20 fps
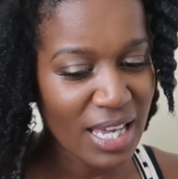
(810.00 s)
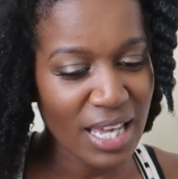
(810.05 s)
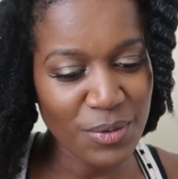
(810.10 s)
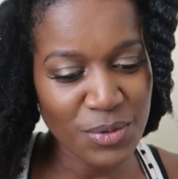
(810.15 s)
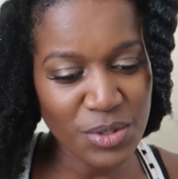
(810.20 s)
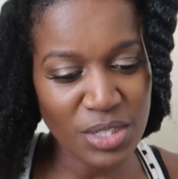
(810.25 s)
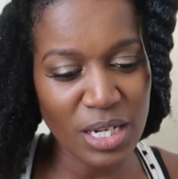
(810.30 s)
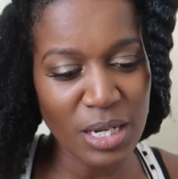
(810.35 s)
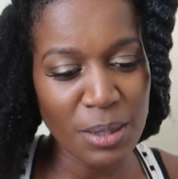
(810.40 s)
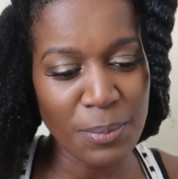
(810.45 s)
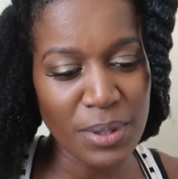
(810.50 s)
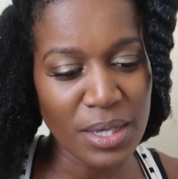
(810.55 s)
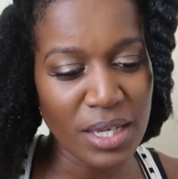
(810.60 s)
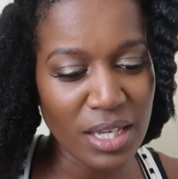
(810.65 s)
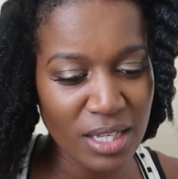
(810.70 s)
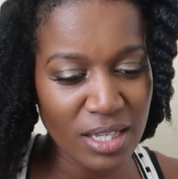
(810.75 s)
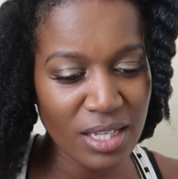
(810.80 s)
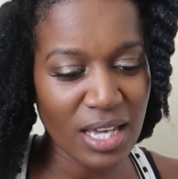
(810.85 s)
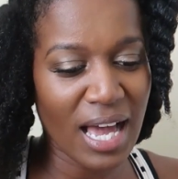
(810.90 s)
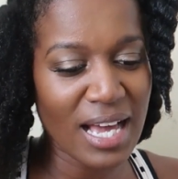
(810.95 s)
it was gonna
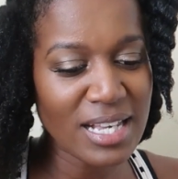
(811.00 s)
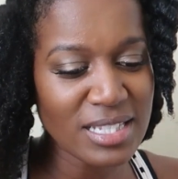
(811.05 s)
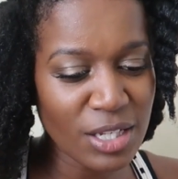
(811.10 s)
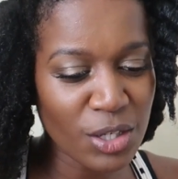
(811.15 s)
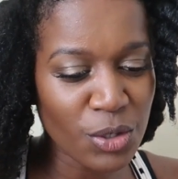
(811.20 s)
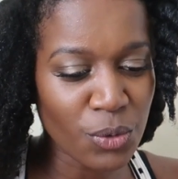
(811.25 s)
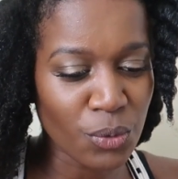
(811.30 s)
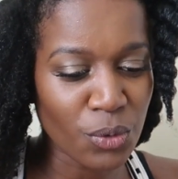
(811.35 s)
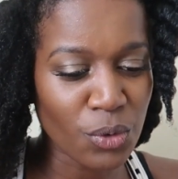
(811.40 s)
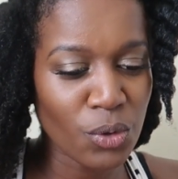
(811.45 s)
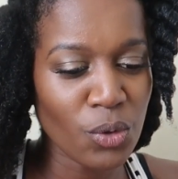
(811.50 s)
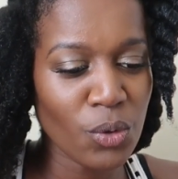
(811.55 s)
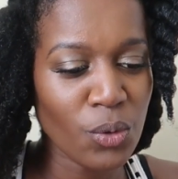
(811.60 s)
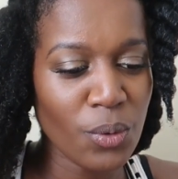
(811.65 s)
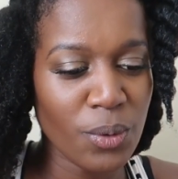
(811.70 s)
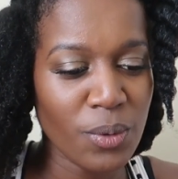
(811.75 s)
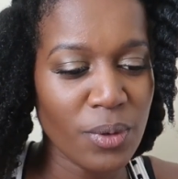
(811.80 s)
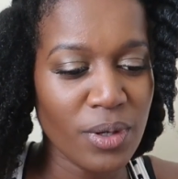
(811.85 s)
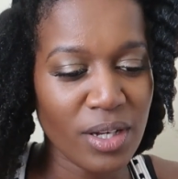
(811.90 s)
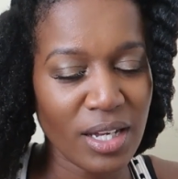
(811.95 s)
be, as it
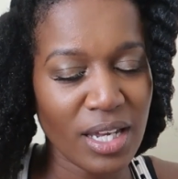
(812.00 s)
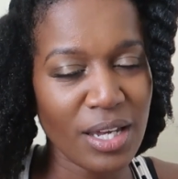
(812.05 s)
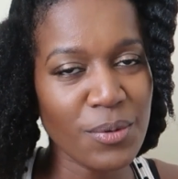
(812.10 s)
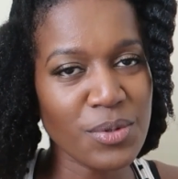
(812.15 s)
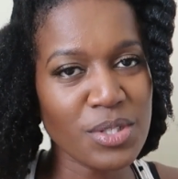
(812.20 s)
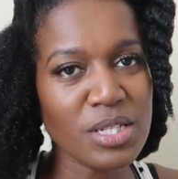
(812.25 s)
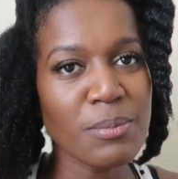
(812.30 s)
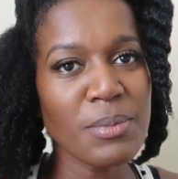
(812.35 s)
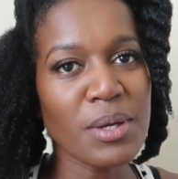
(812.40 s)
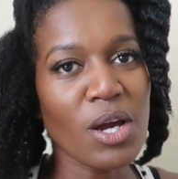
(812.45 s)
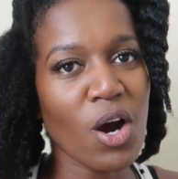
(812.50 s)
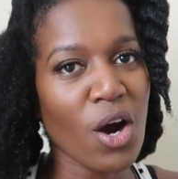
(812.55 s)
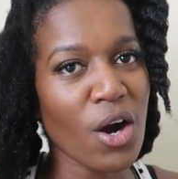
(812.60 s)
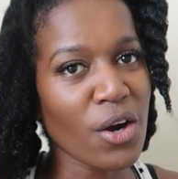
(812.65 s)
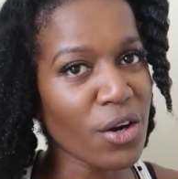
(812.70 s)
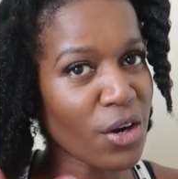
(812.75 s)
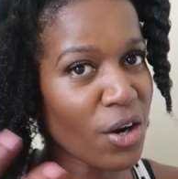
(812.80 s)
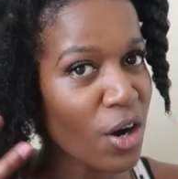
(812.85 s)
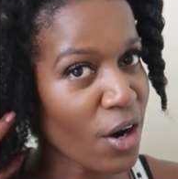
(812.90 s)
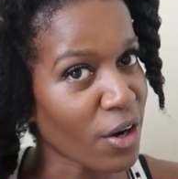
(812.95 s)
grew, it was gonna be
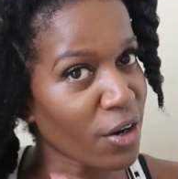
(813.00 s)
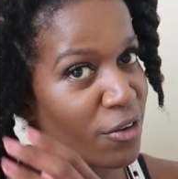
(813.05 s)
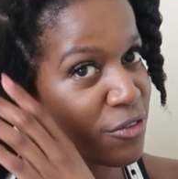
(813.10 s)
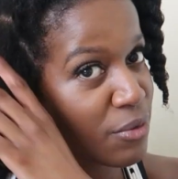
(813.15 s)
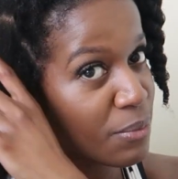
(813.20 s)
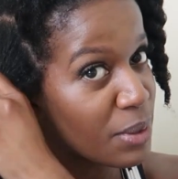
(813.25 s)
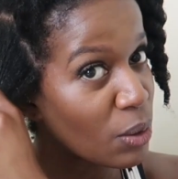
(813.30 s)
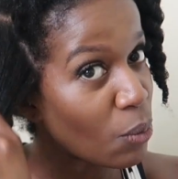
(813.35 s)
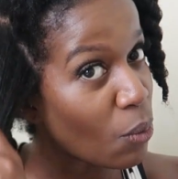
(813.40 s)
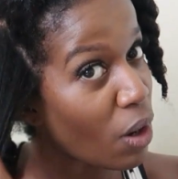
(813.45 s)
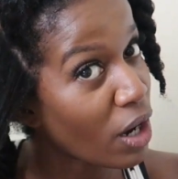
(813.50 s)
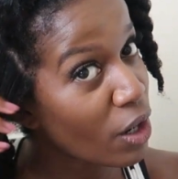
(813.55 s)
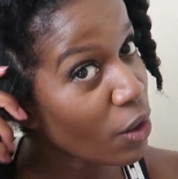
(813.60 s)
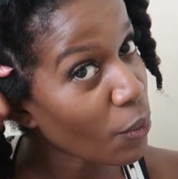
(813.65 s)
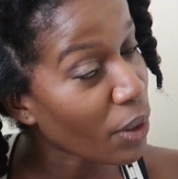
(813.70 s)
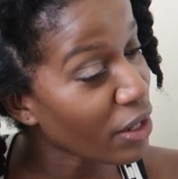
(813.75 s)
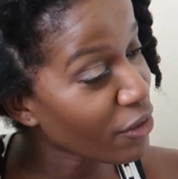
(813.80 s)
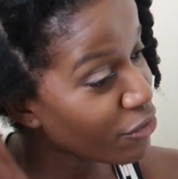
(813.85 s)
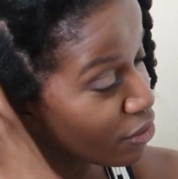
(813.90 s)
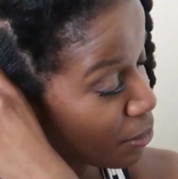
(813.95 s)
harder and harder for me to walk
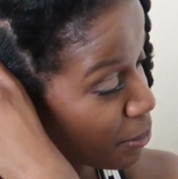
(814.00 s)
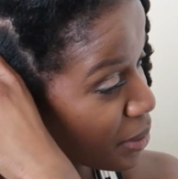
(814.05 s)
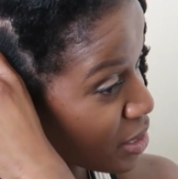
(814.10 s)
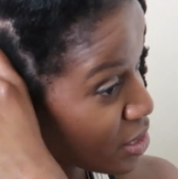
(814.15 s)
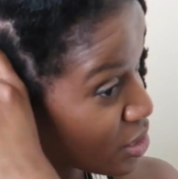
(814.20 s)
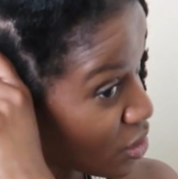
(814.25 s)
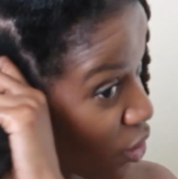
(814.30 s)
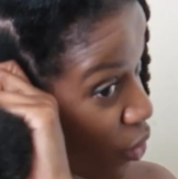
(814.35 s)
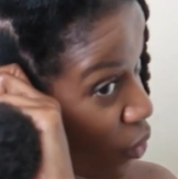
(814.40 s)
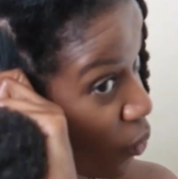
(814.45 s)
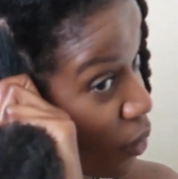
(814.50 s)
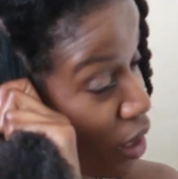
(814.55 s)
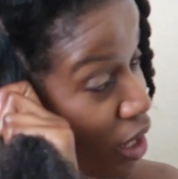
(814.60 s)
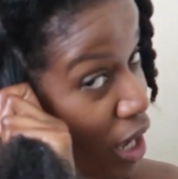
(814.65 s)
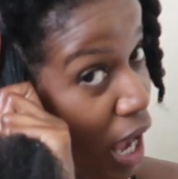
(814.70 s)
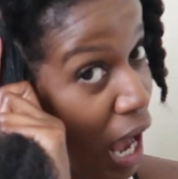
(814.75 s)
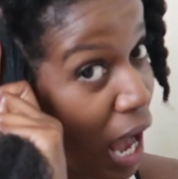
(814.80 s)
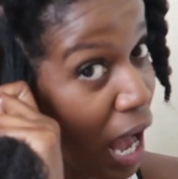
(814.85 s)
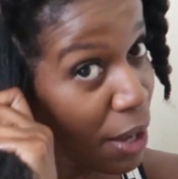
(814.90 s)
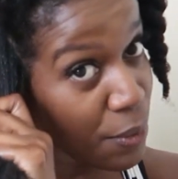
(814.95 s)
away from it. So
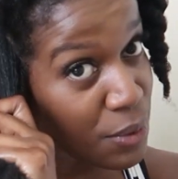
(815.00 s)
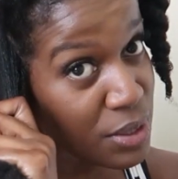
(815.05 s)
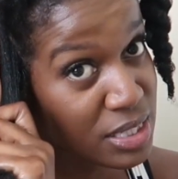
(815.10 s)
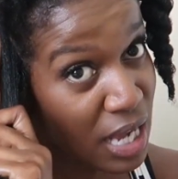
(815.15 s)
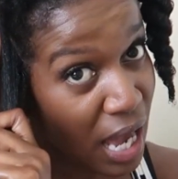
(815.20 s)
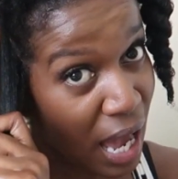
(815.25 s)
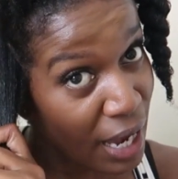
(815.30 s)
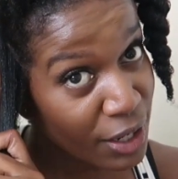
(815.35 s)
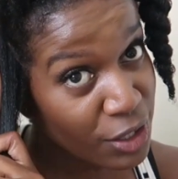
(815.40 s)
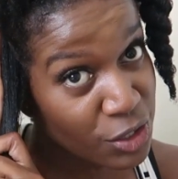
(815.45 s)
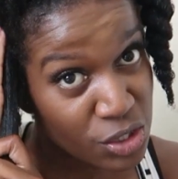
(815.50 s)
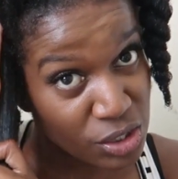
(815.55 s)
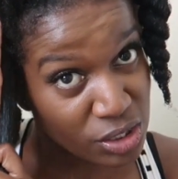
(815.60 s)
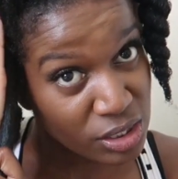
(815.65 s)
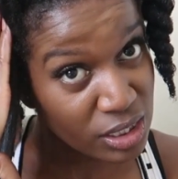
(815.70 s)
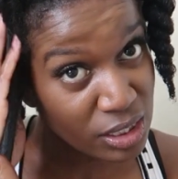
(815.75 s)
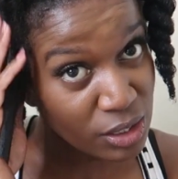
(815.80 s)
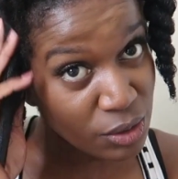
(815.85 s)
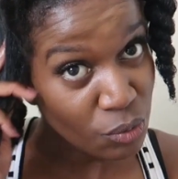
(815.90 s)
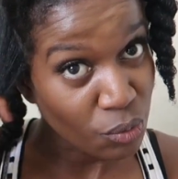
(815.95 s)
I was
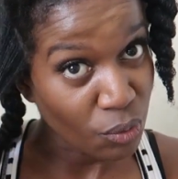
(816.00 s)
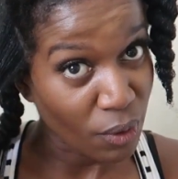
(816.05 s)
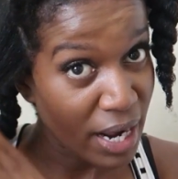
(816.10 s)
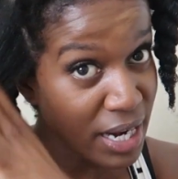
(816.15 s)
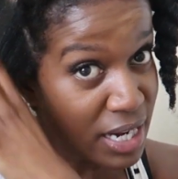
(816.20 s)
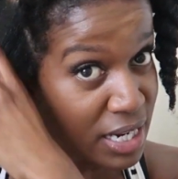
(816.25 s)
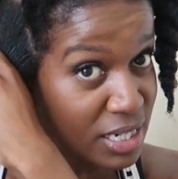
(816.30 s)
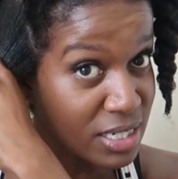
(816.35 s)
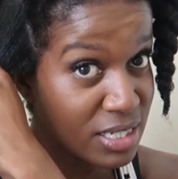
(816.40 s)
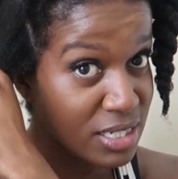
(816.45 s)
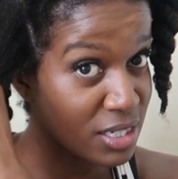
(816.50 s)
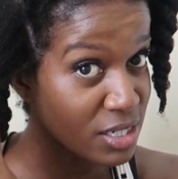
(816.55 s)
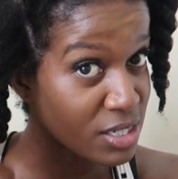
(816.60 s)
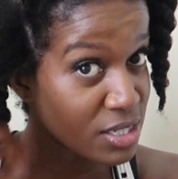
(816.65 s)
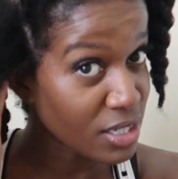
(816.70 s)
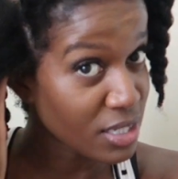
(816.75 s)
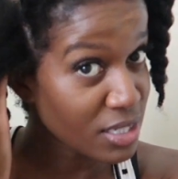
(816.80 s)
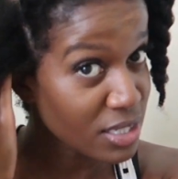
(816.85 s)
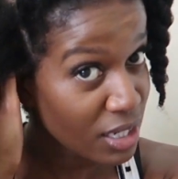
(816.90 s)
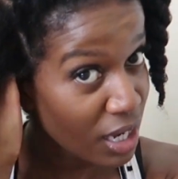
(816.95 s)
actually ready to
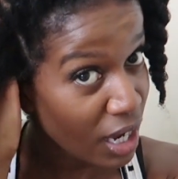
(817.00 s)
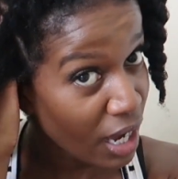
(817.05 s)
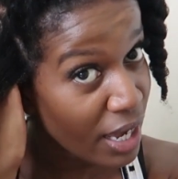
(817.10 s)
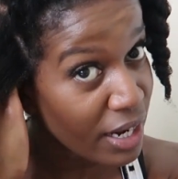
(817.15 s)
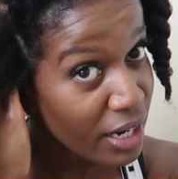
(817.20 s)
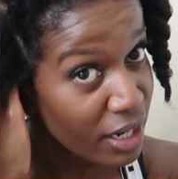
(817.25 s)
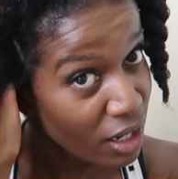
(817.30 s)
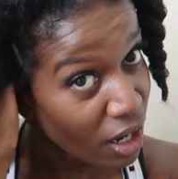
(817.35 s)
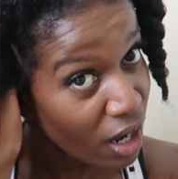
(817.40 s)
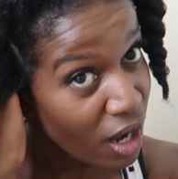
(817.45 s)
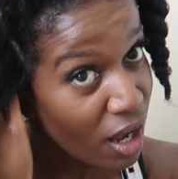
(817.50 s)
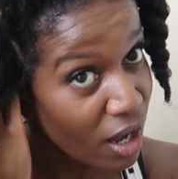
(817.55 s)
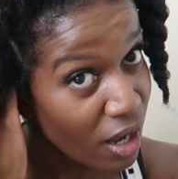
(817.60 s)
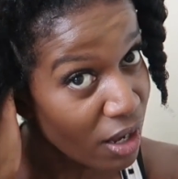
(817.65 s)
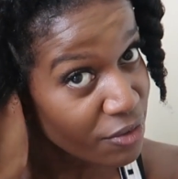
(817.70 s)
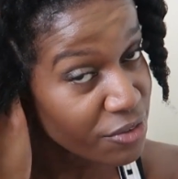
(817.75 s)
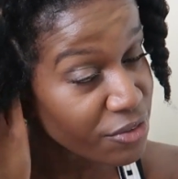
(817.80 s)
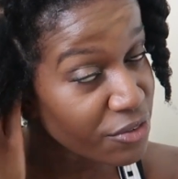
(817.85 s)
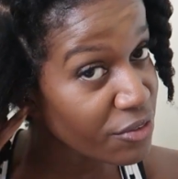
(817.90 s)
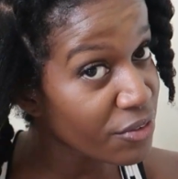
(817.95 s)
just cut it
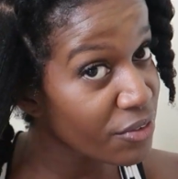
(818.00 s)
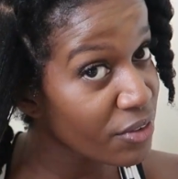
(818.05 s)
off.